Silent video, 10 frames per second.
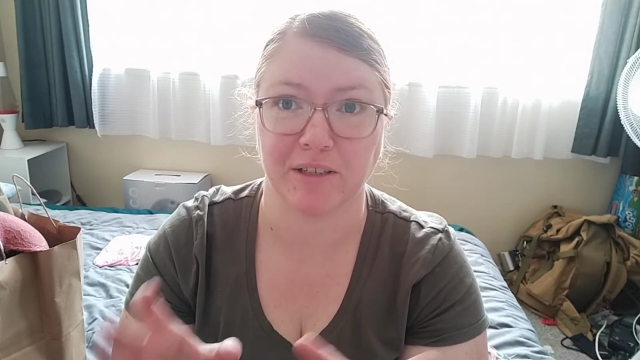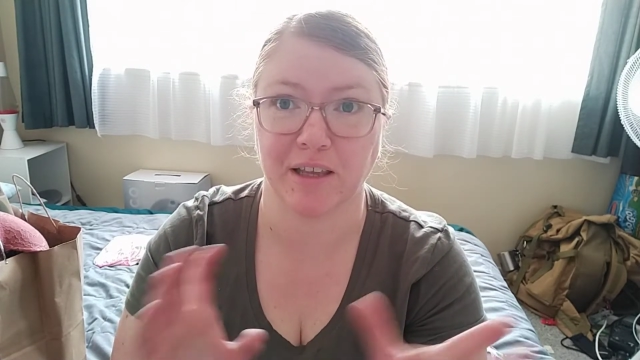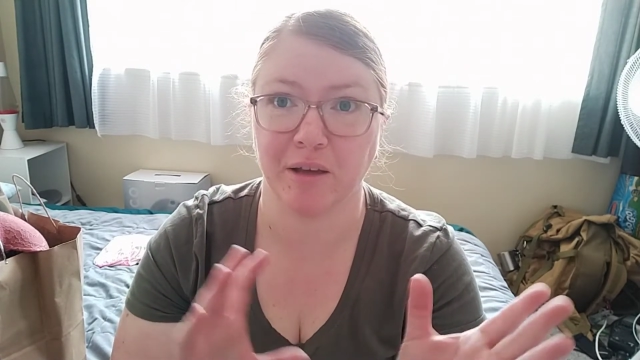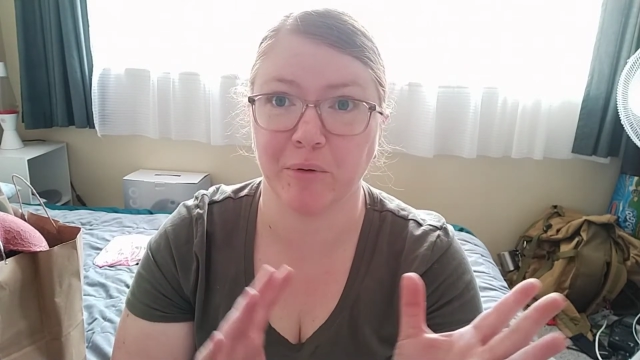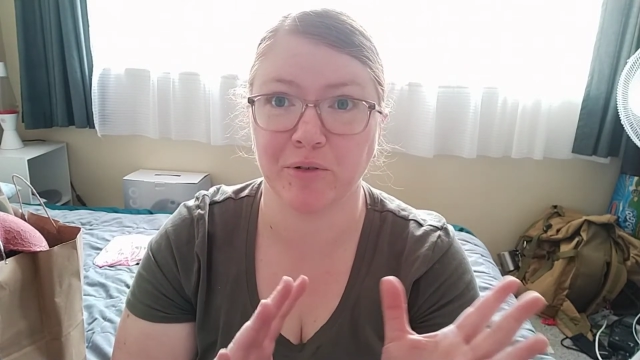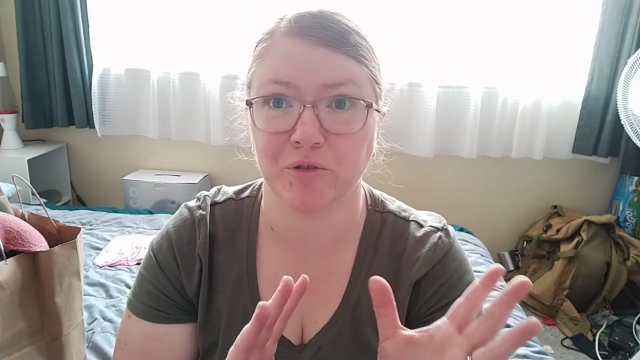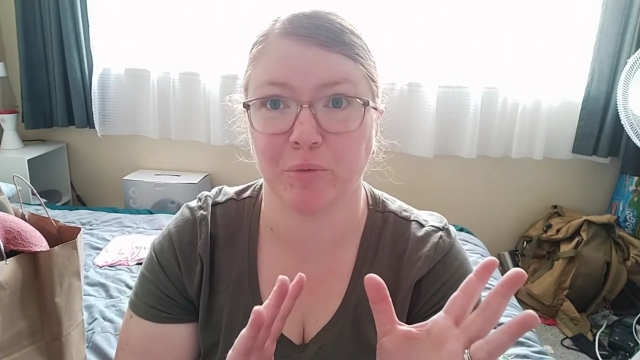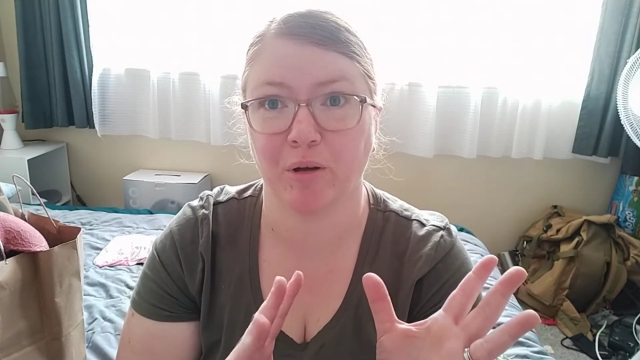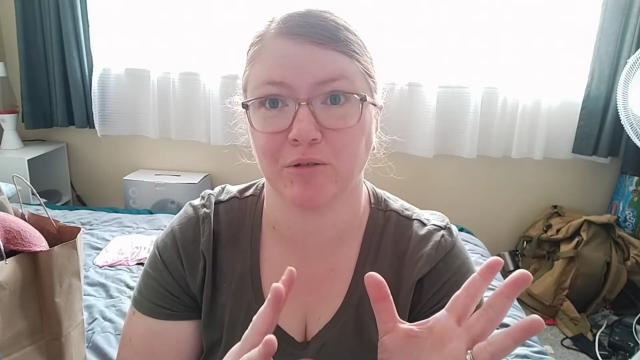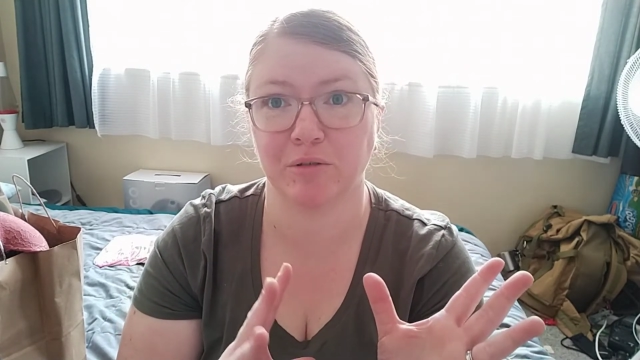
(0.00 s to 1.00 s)
and they weren't
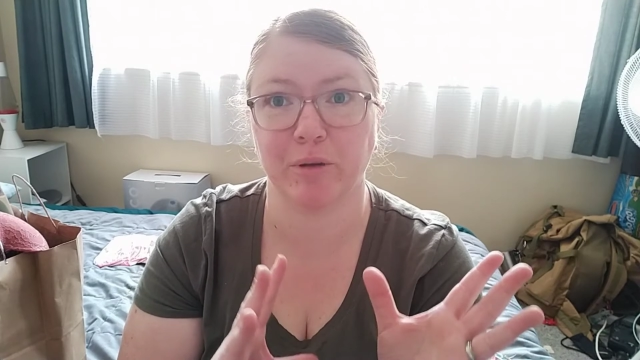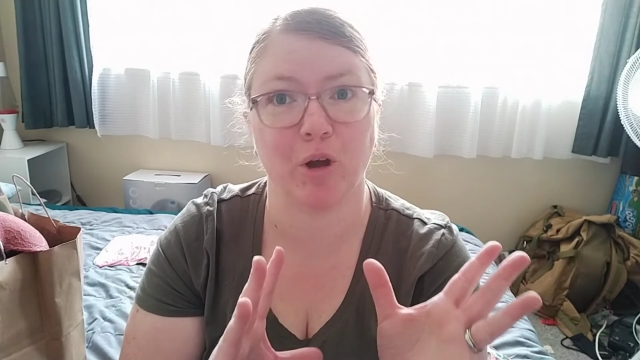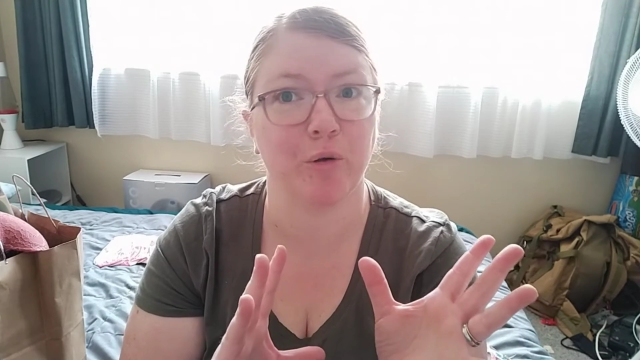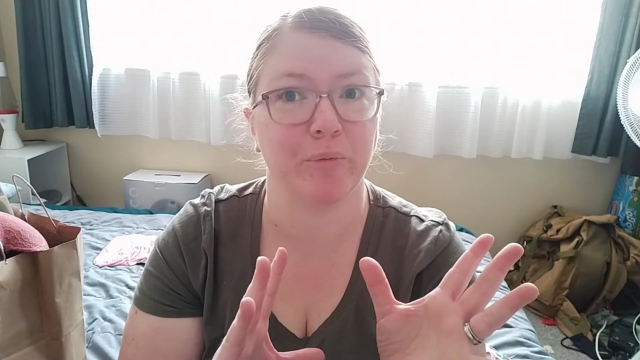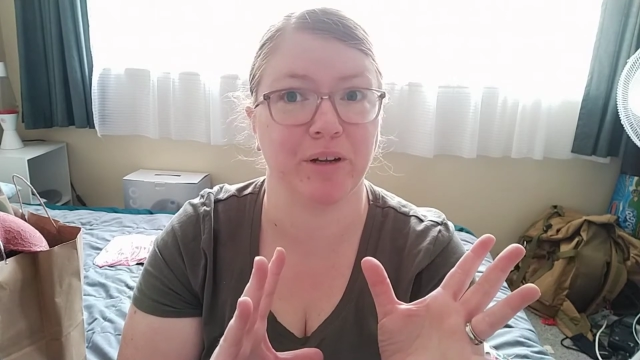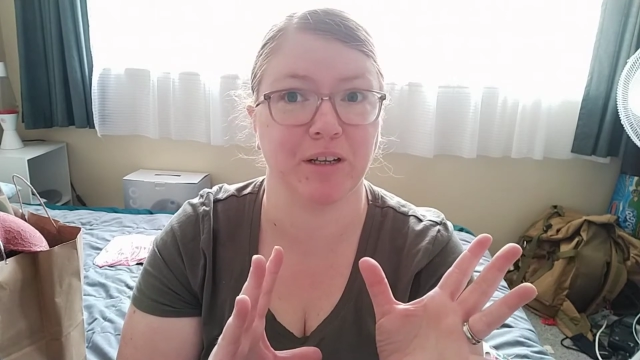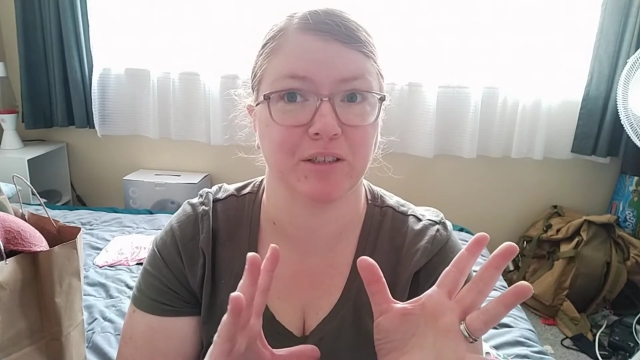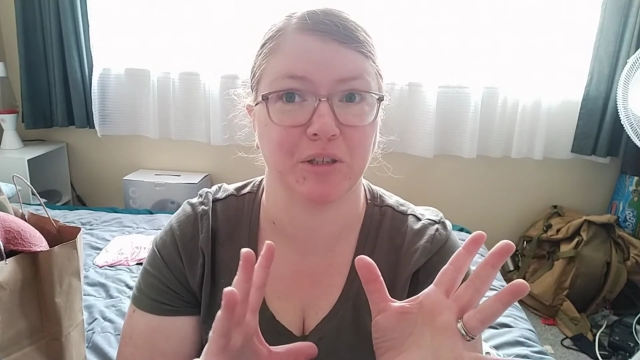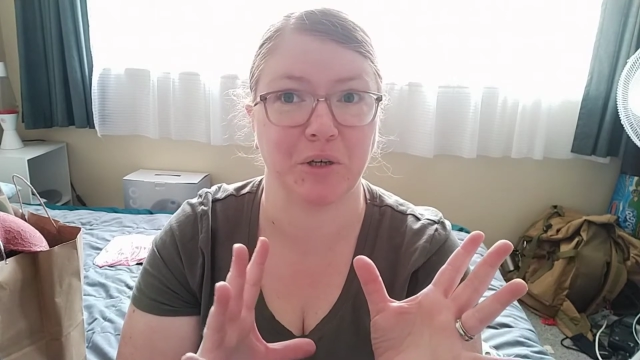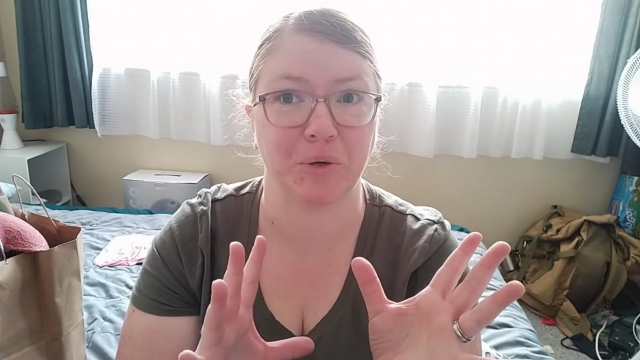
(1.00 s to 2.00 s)
supposed to be open
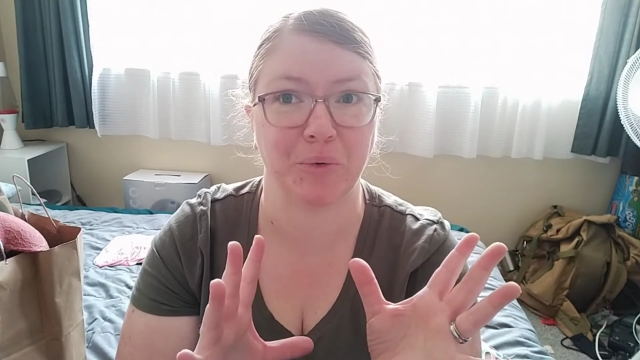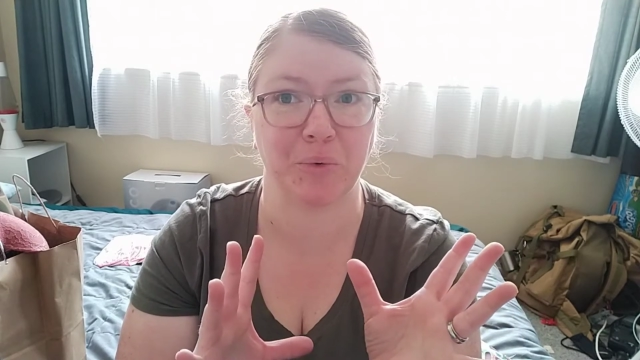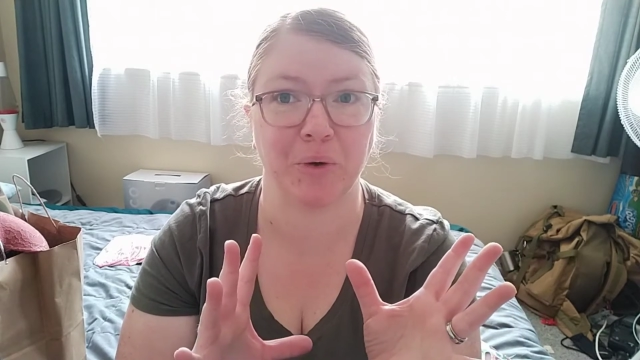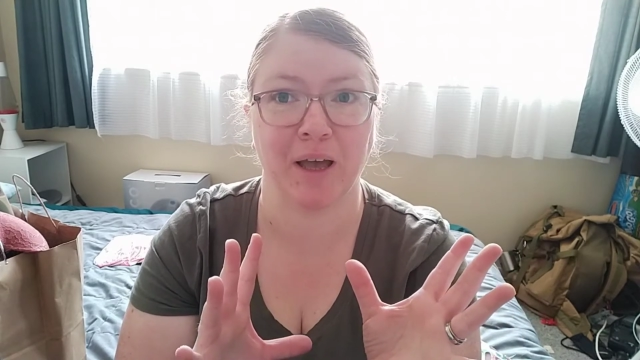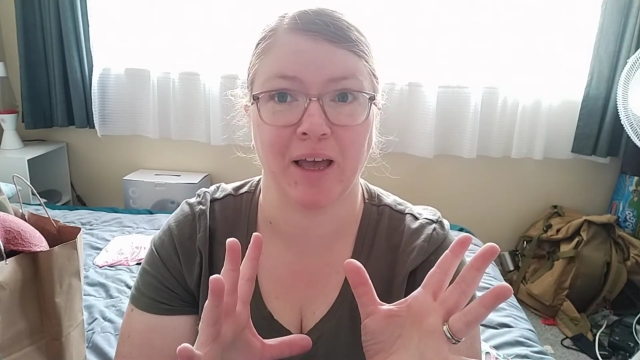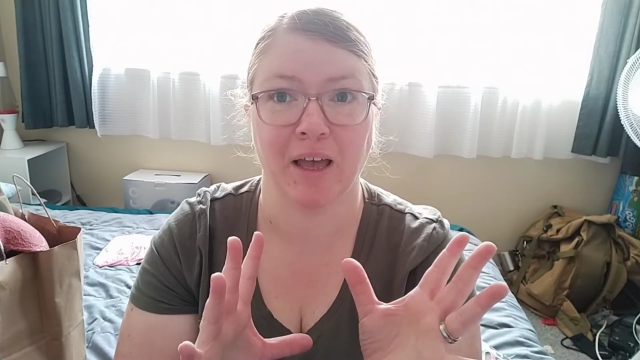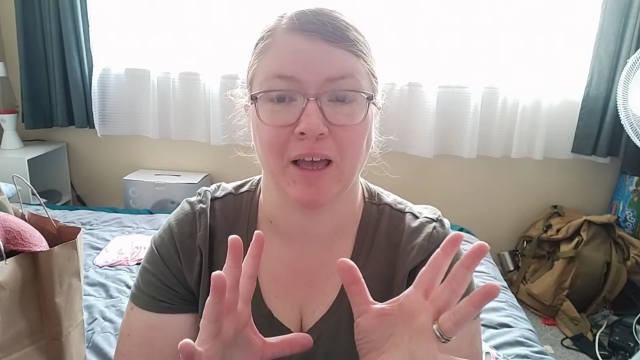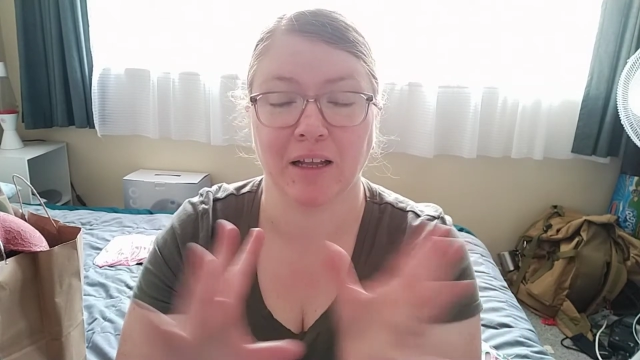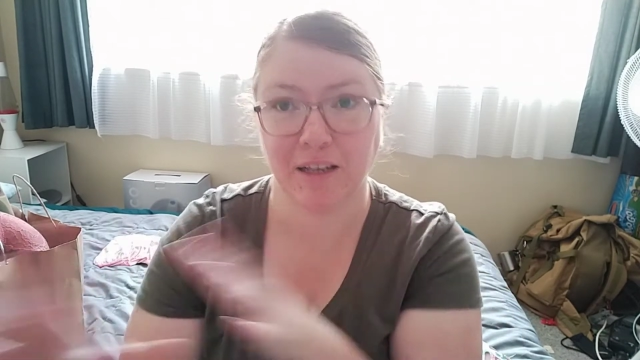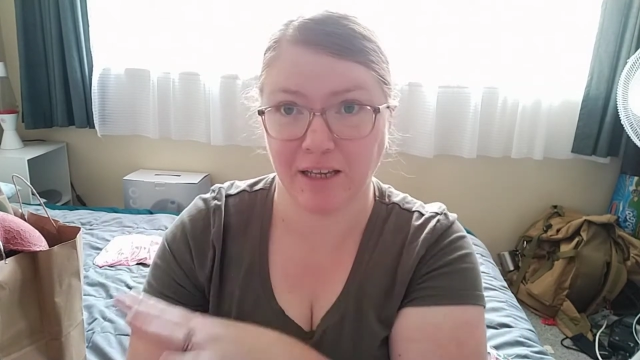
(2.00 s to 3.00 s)
until
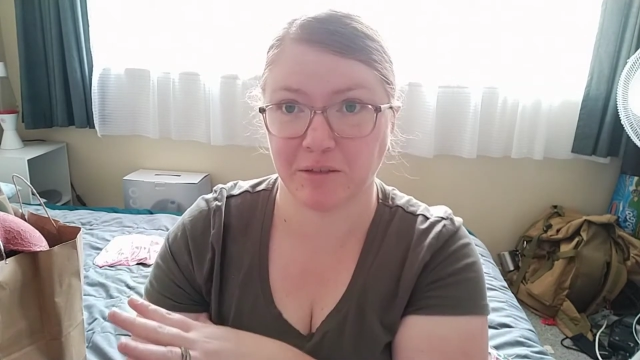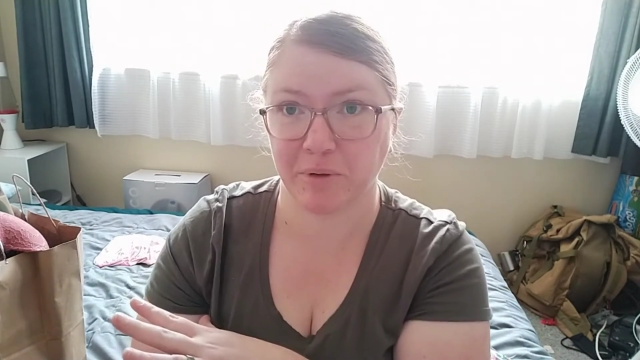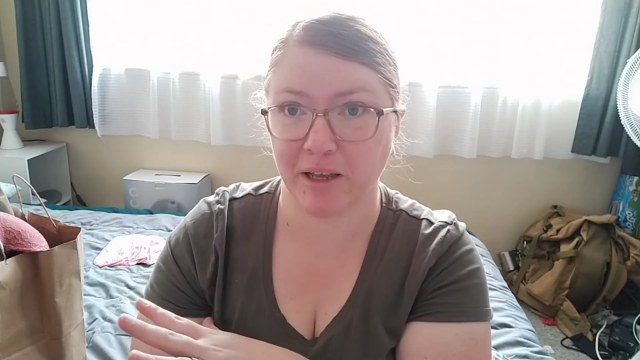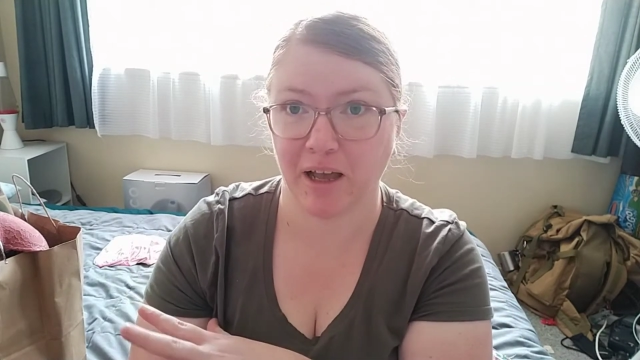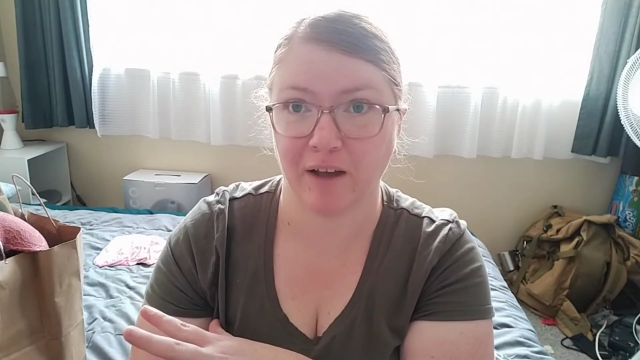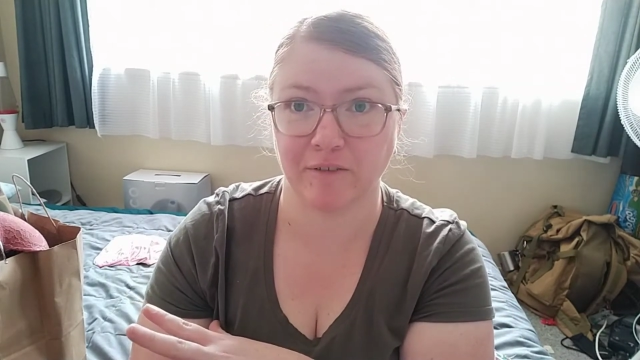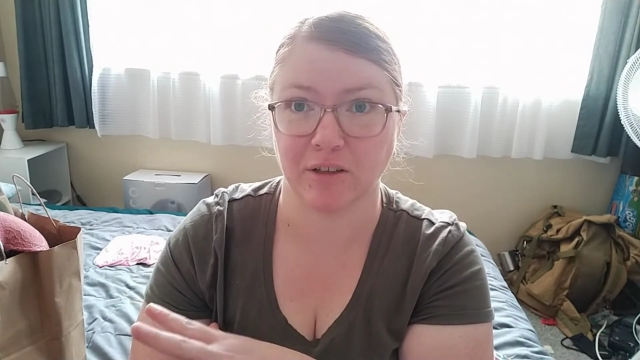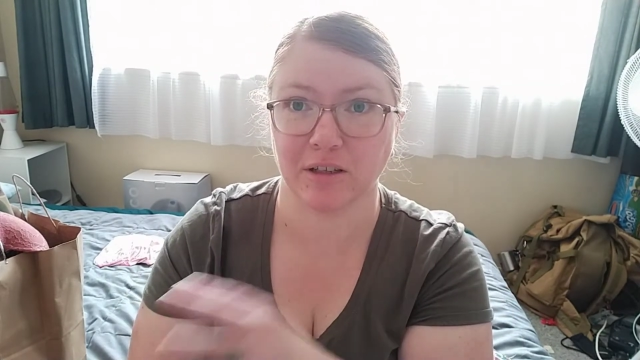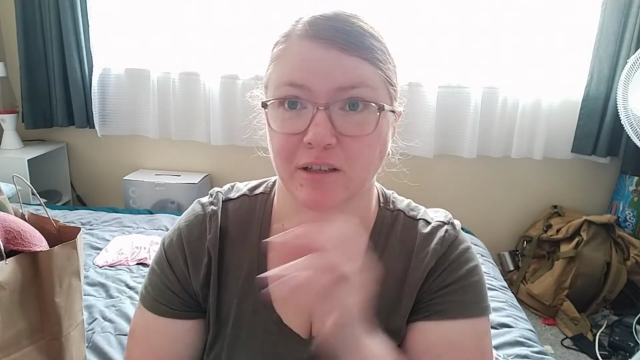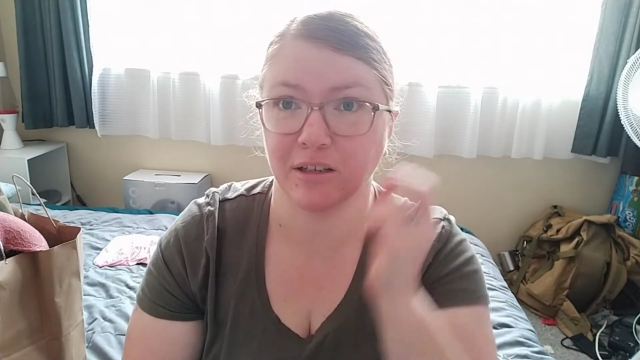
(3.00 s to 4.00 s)
next week after